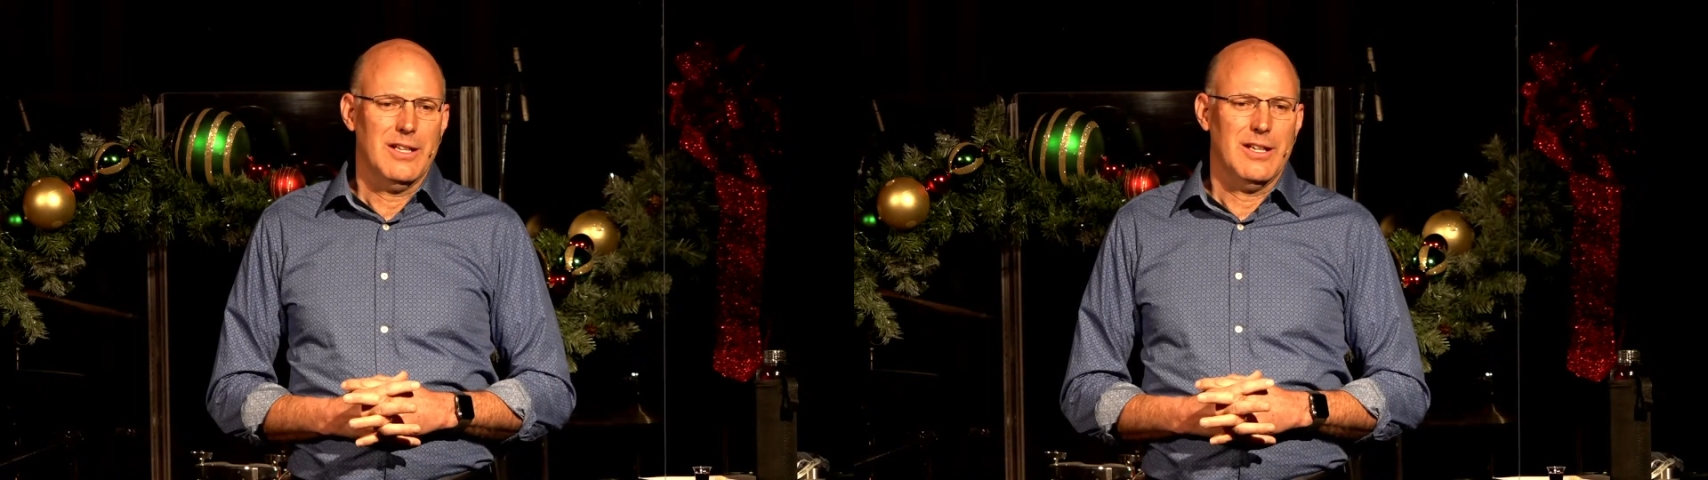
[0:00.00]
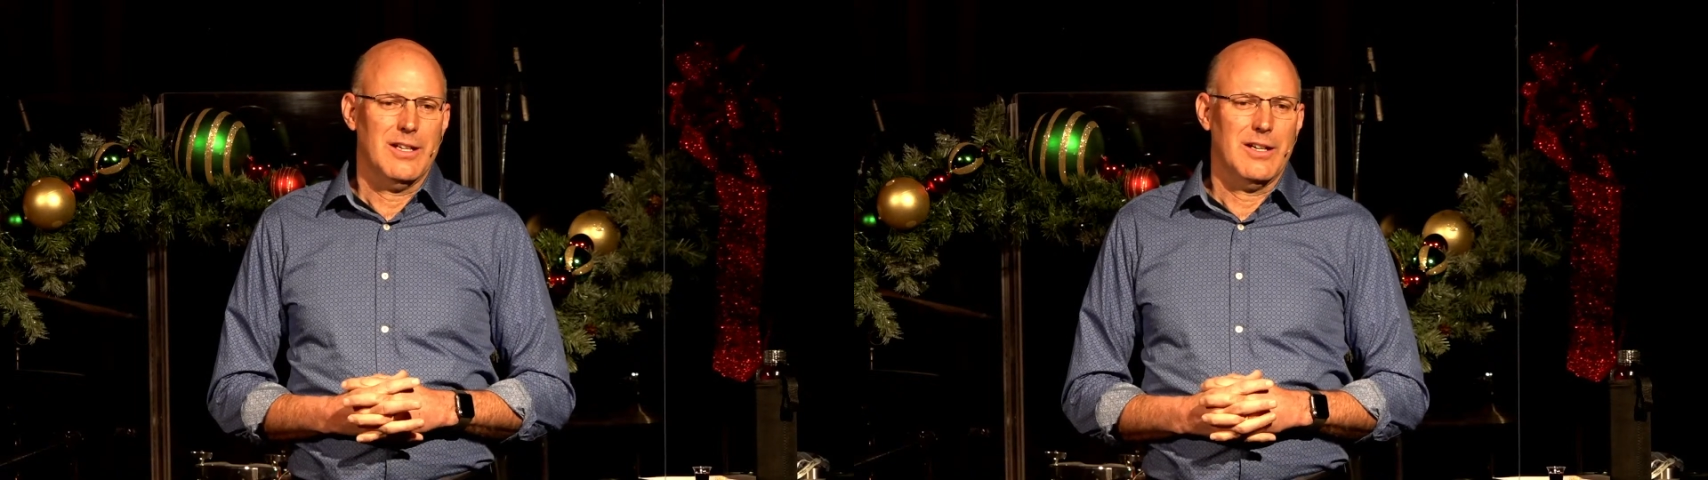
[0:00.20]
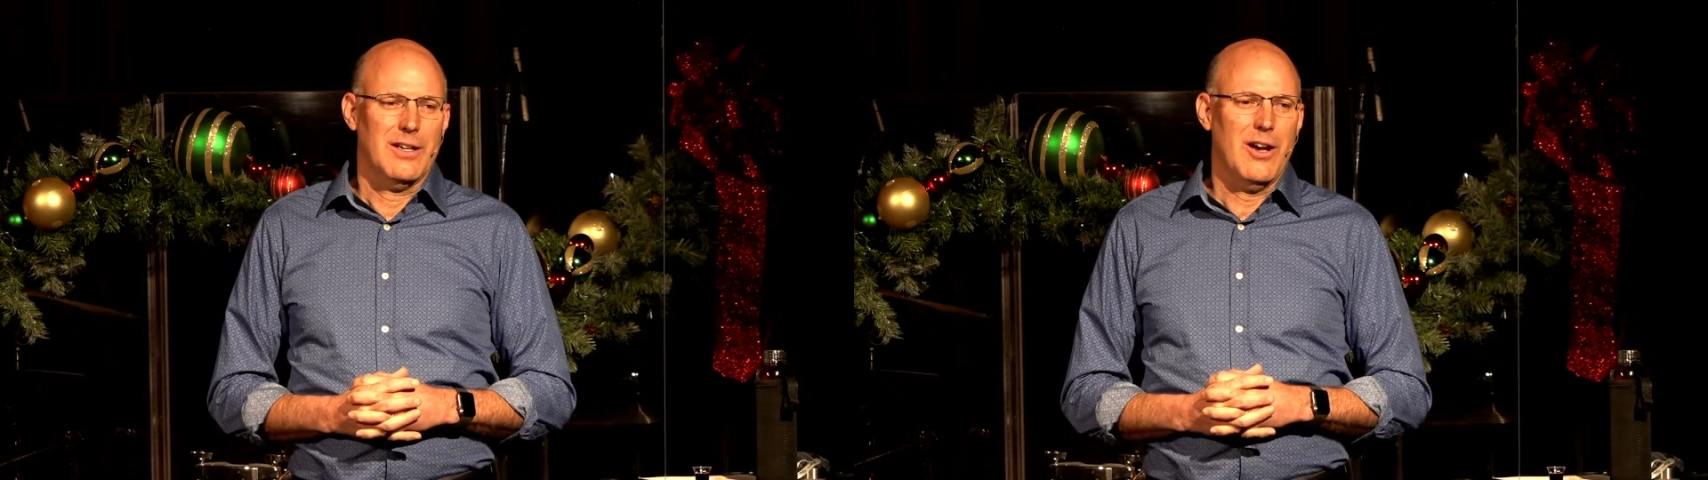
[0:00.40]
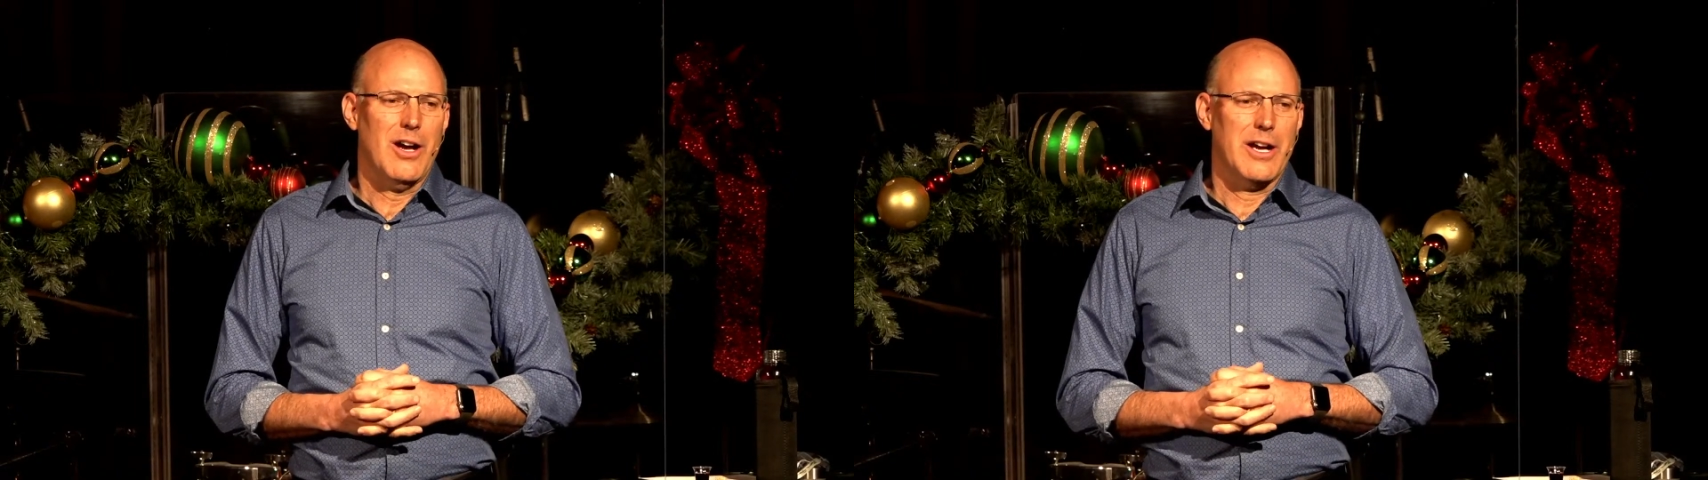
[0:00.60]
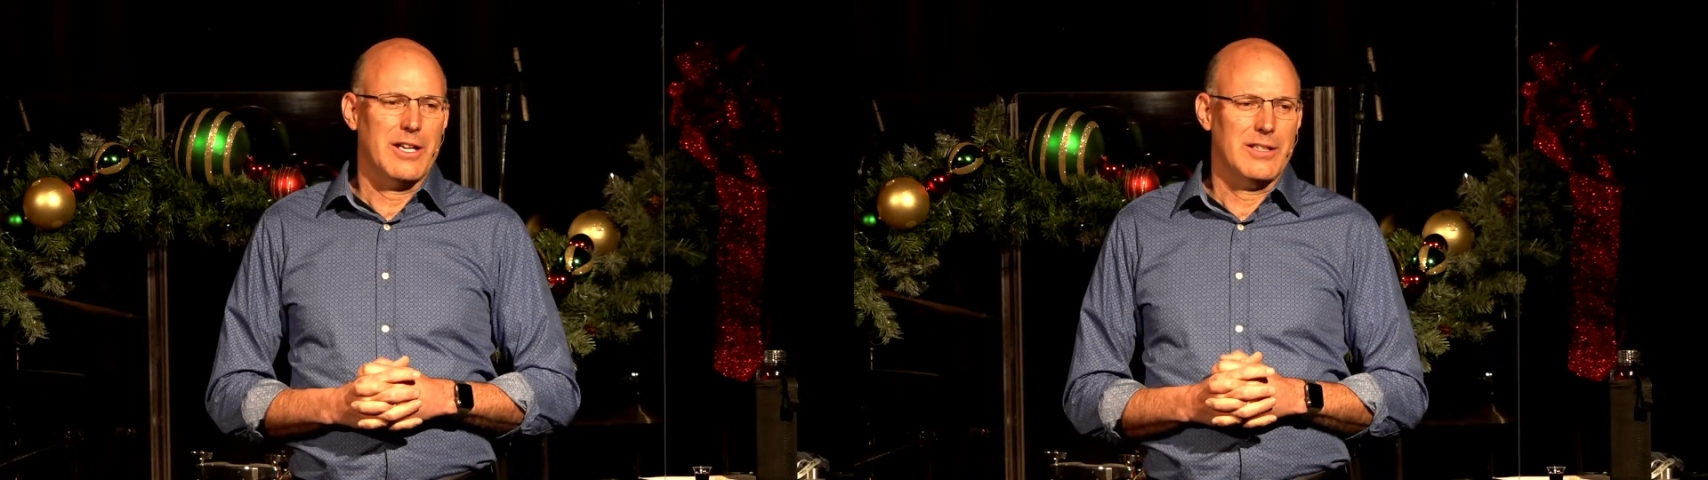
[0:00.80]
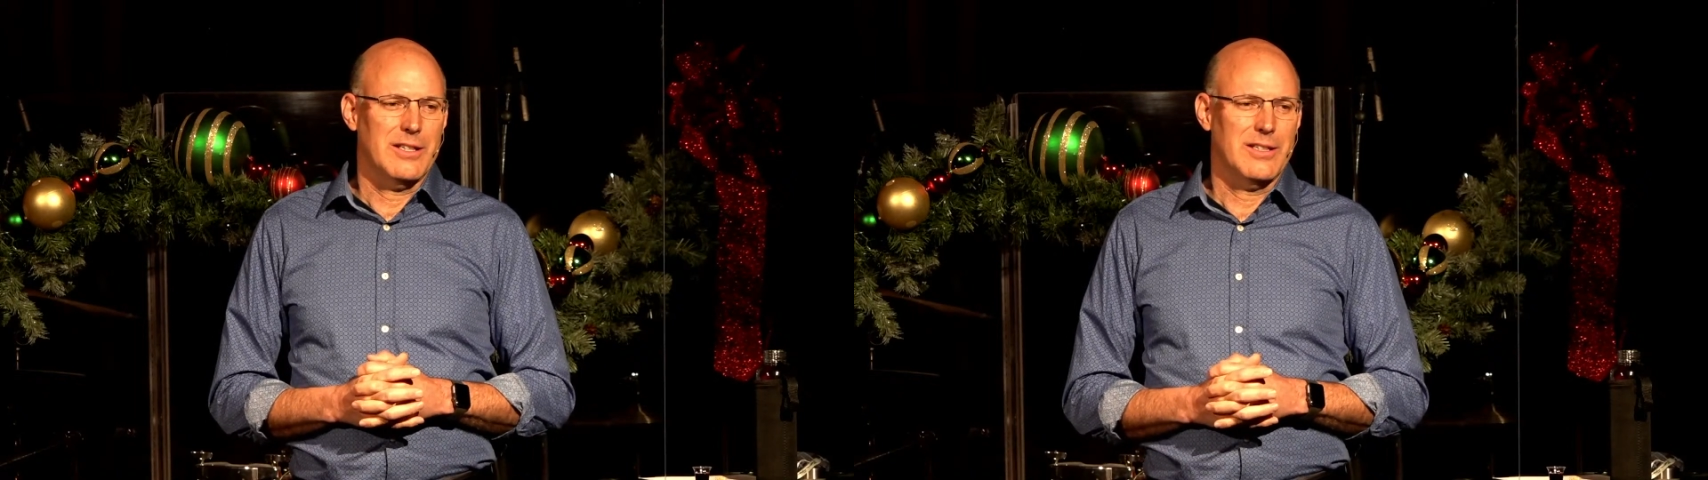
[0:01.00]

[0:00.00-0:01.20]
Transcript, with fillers: uh, hide.